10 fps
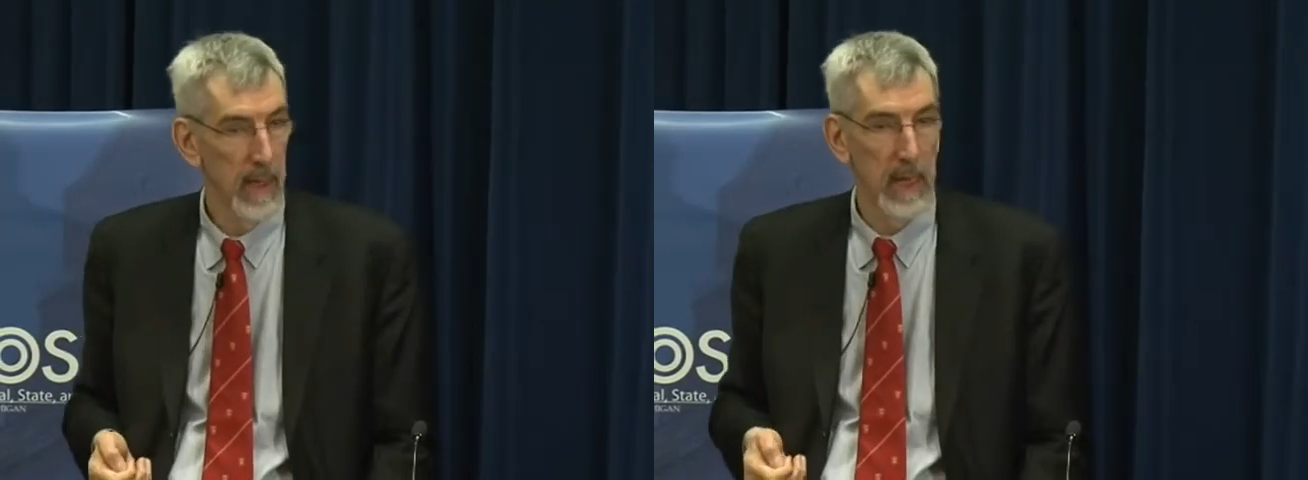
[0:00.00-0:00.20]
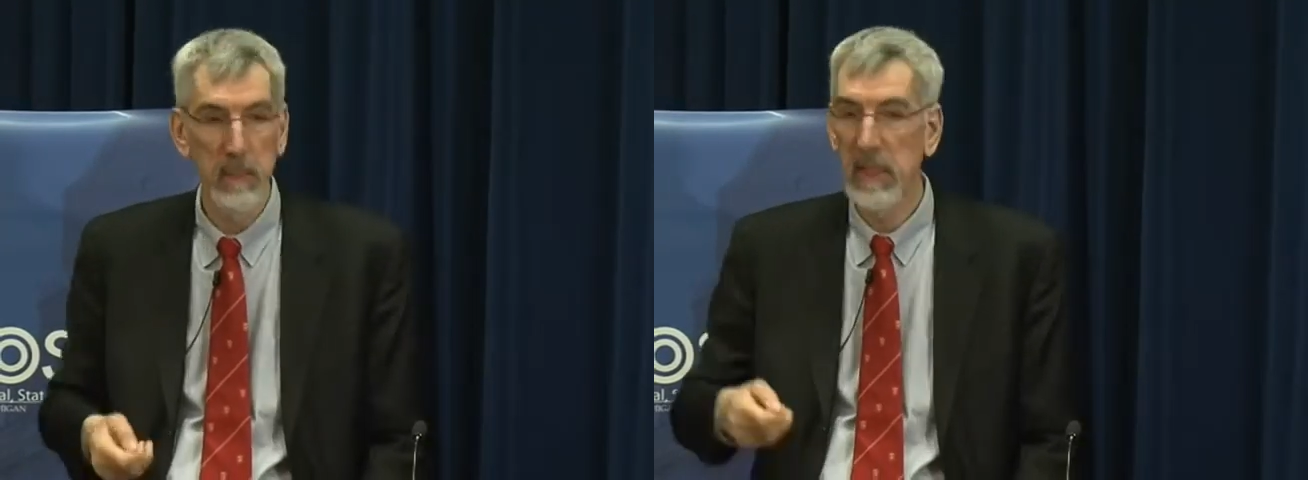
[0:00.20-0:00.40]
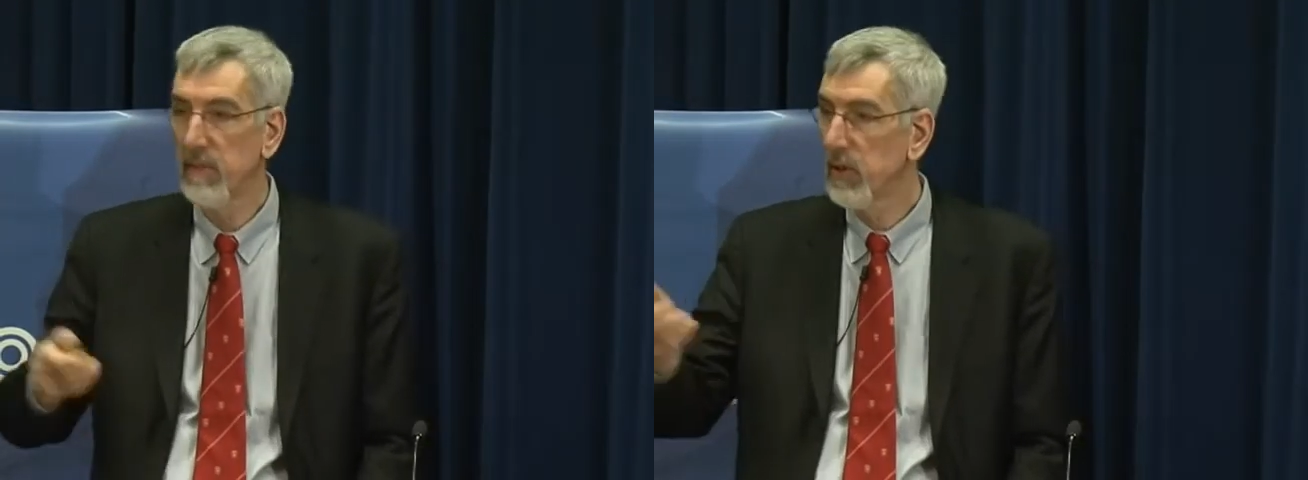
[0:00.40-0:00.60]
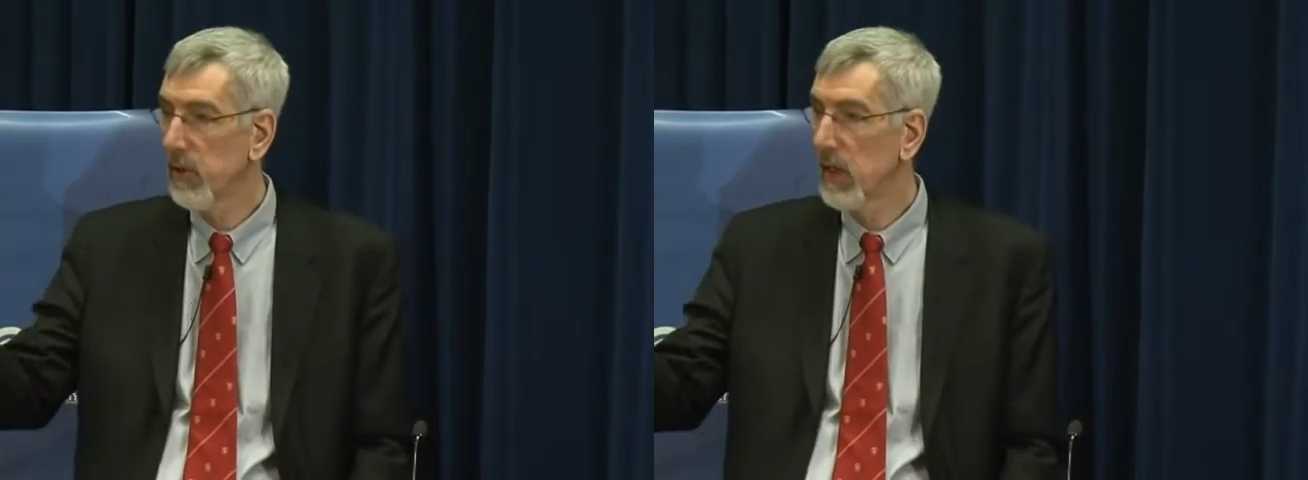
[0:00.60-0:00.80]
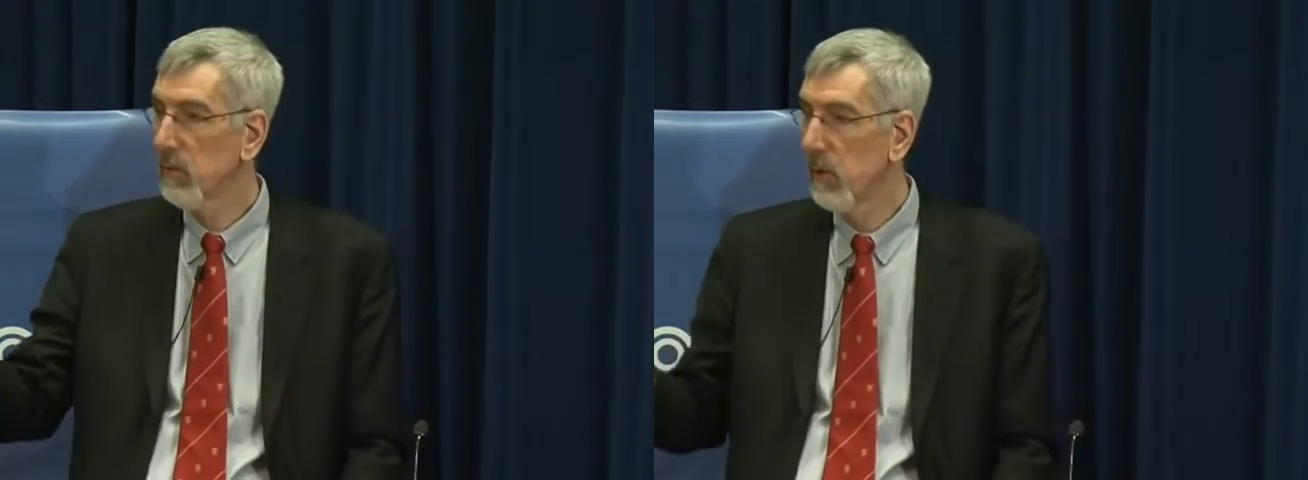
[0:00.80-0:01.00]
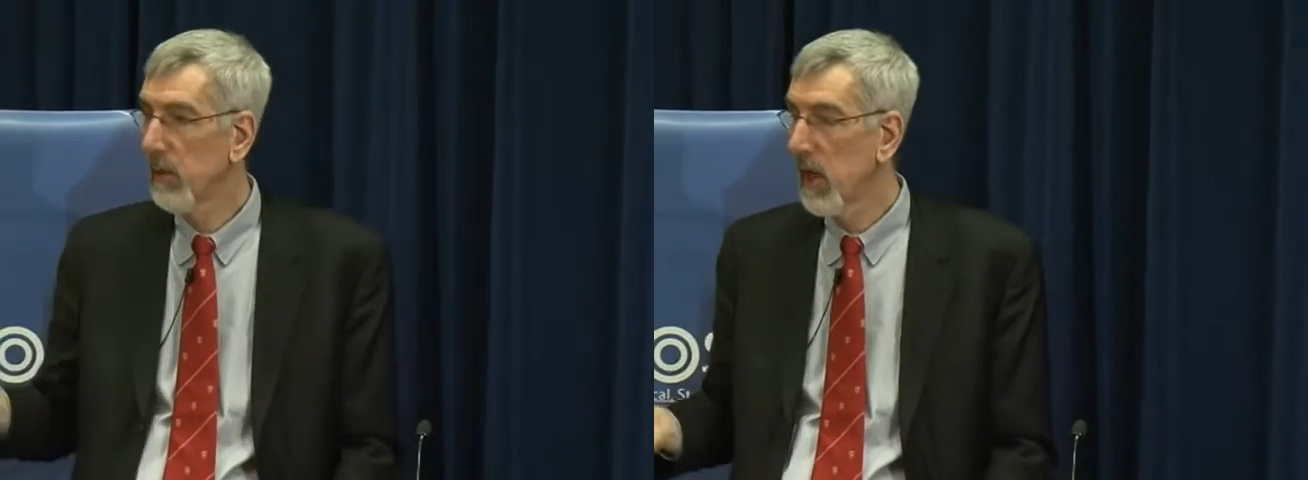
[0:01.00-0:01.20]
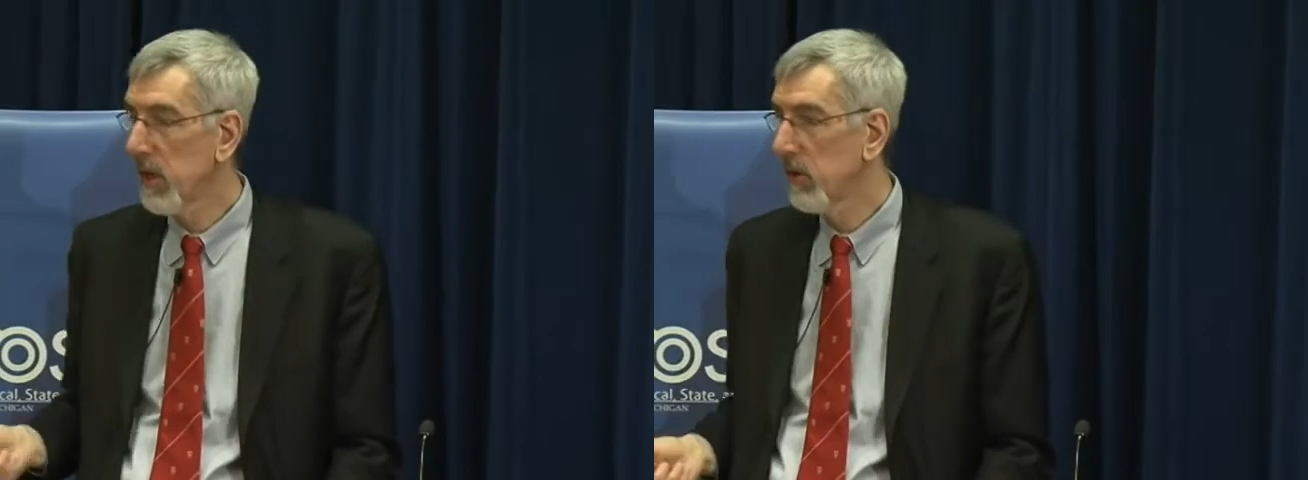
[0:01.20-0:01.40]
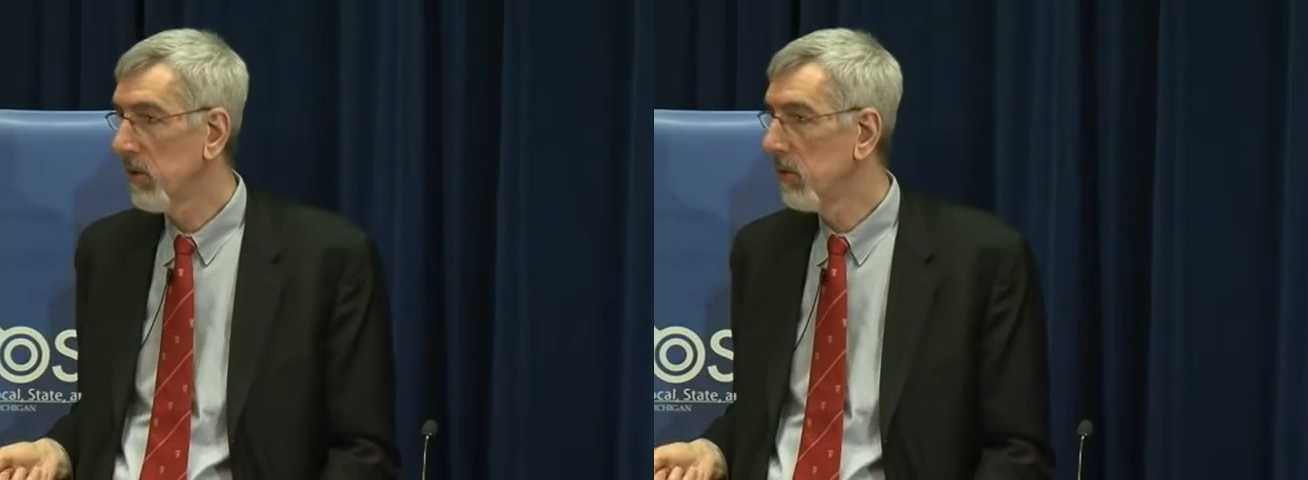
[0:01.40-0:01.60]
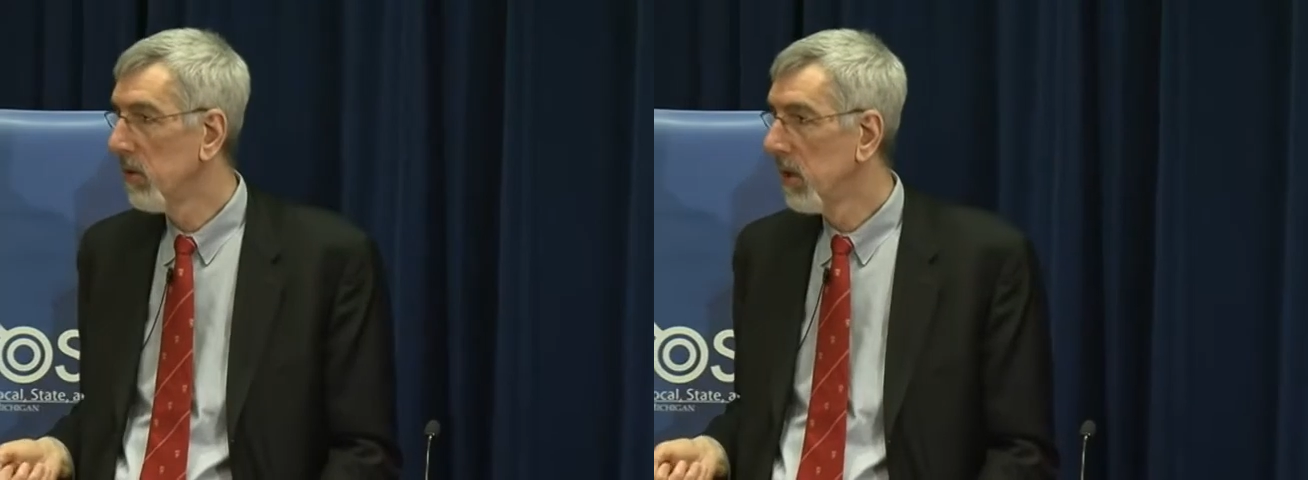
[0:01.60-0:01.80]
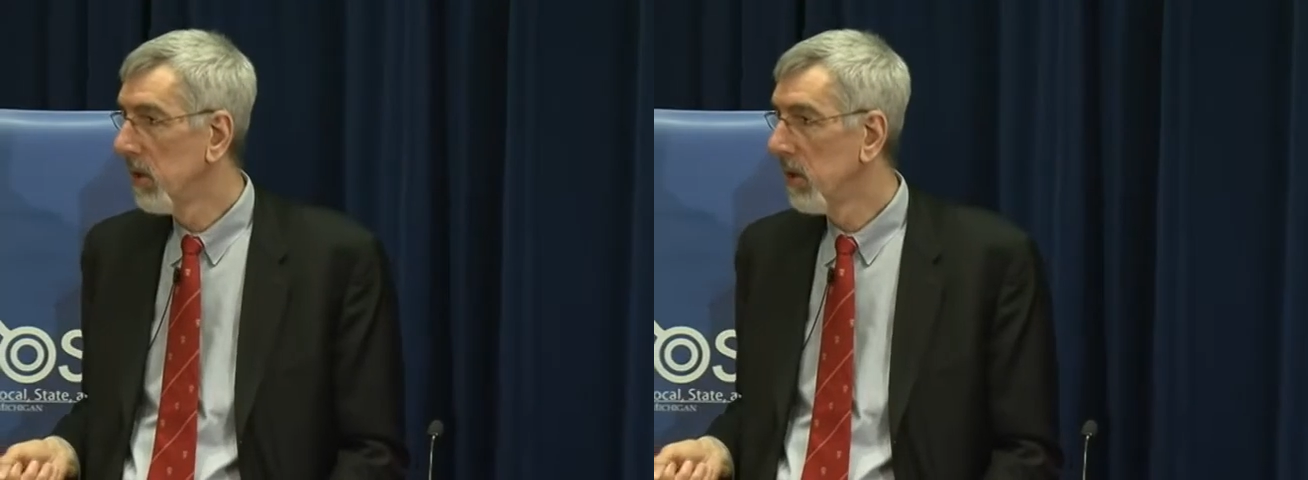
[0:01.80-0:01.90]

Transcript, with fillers: How many of you think what we ought to do